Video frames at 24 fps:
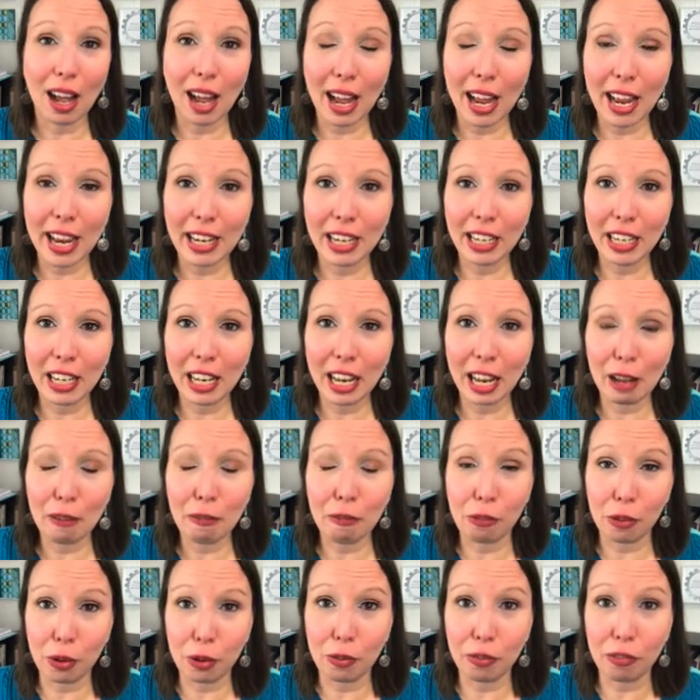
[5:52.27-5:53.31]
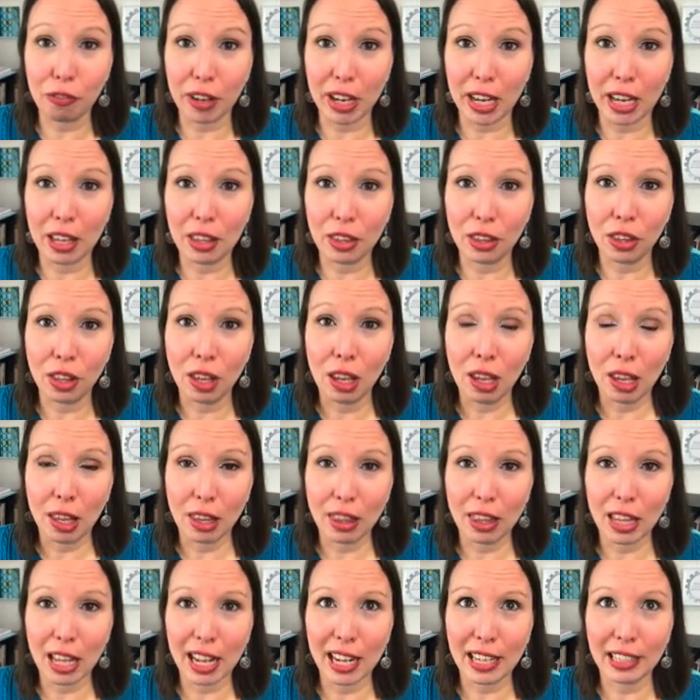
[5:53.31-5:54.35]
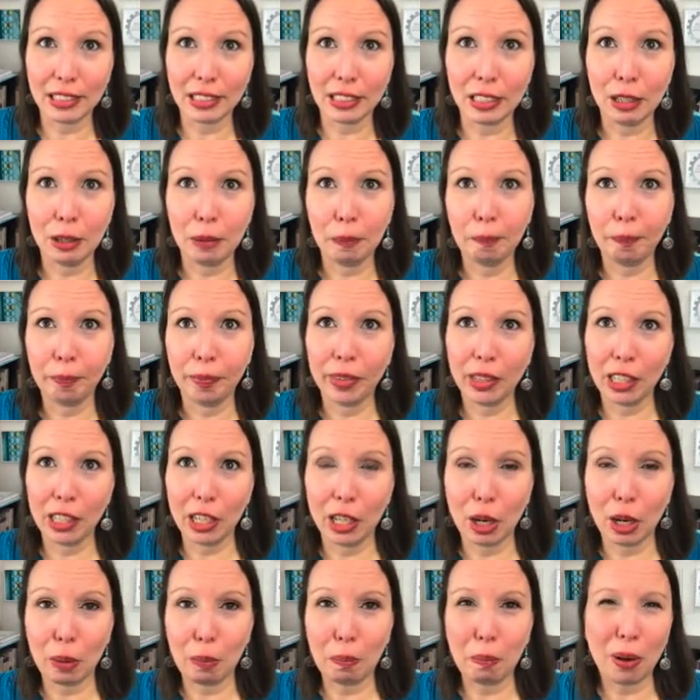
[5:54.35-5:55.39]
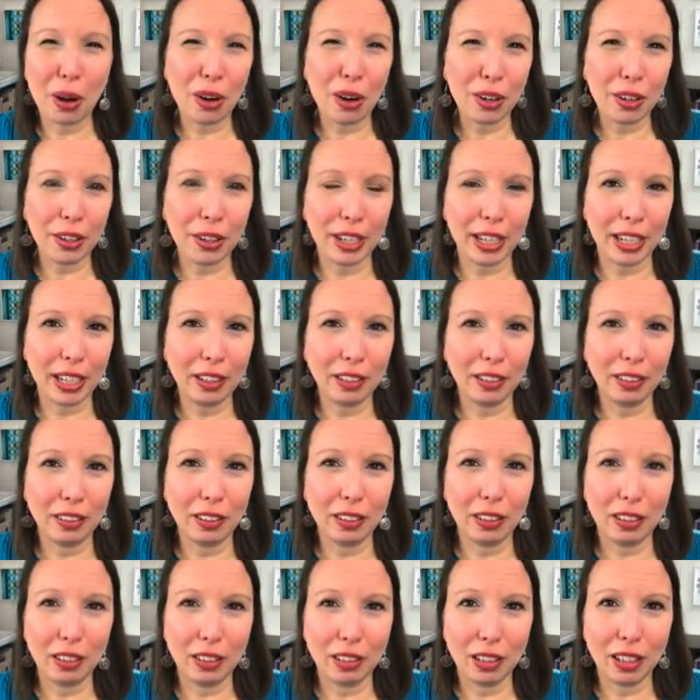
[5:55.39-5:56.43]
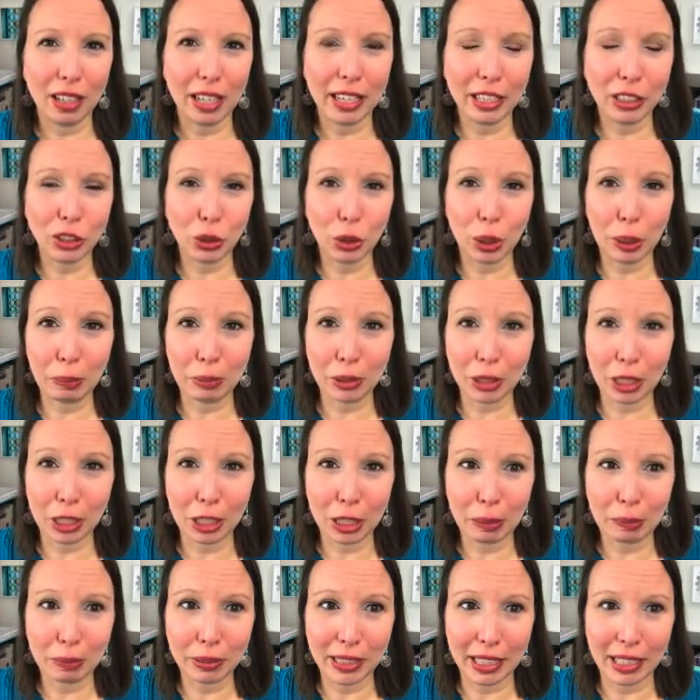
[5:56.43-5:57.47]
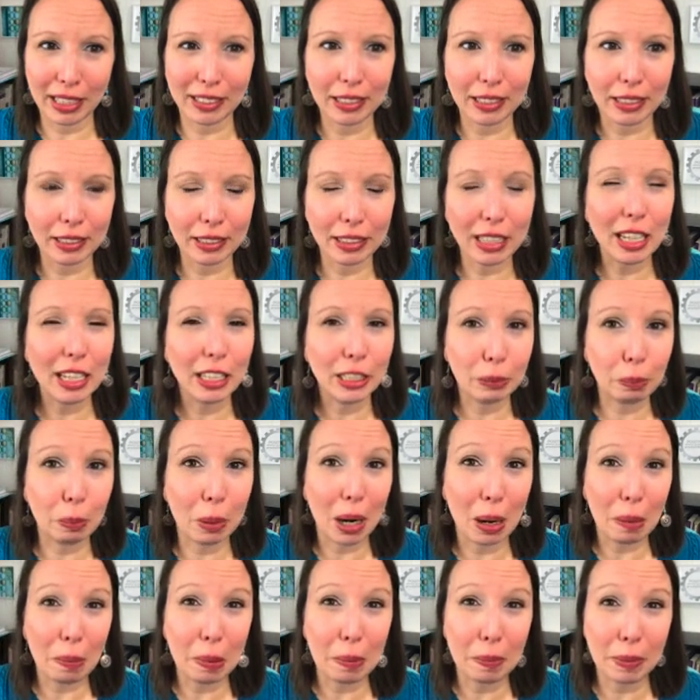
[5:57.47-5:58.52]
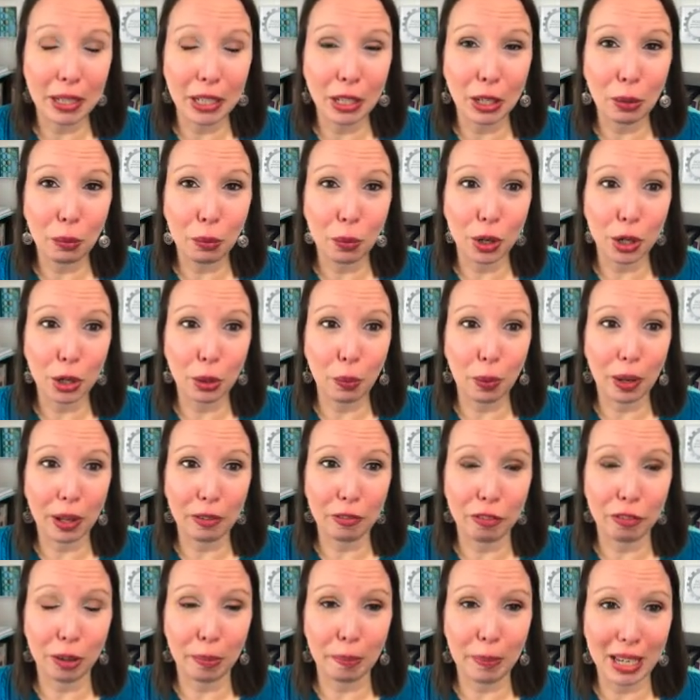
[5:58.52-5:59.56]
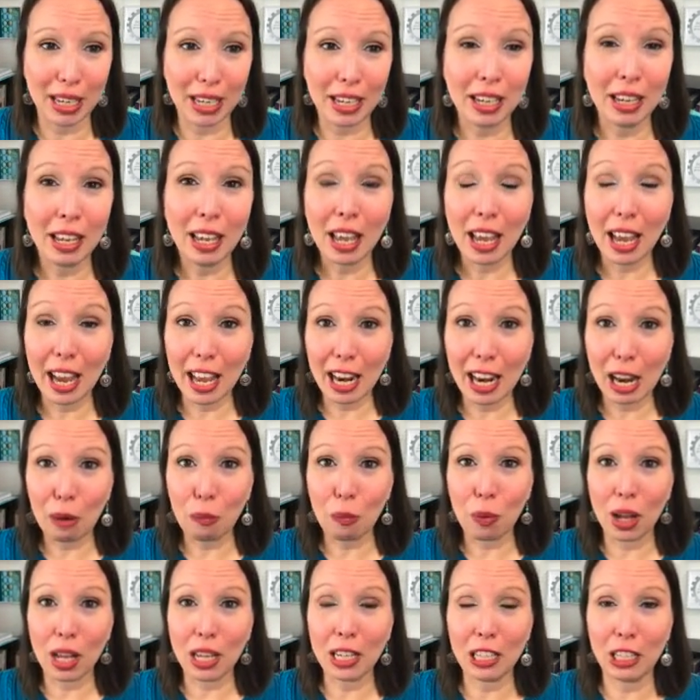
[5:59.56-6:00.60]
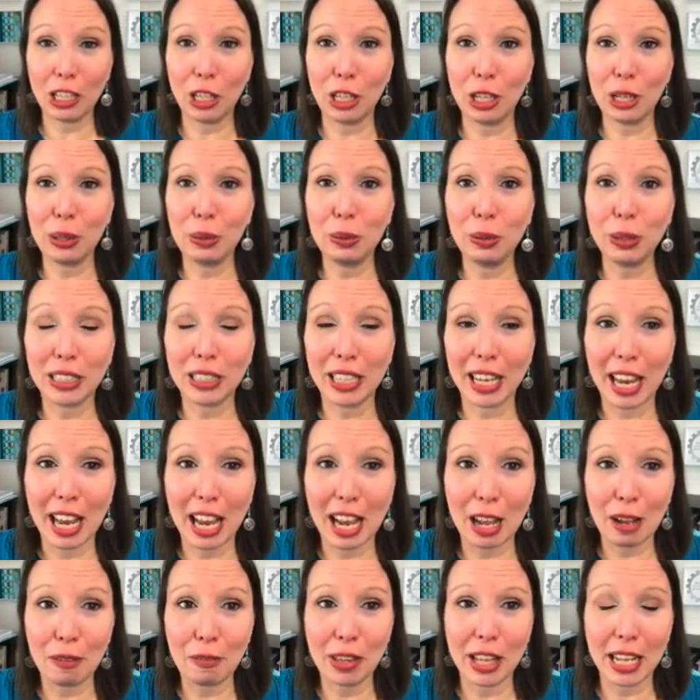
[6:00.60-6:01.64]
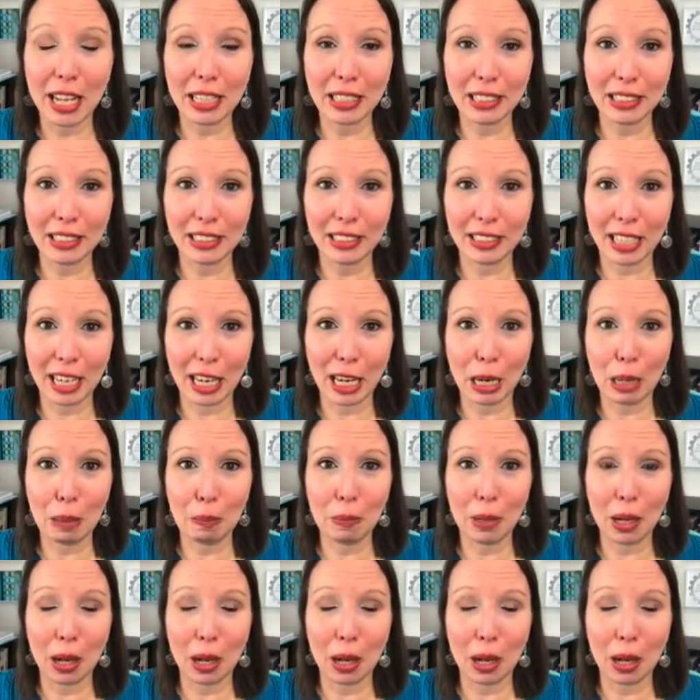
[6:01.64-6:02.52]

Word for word: I can have full faith that, you know, barring extreme circumstances, it's probably going to work well for me. And I want you to have that same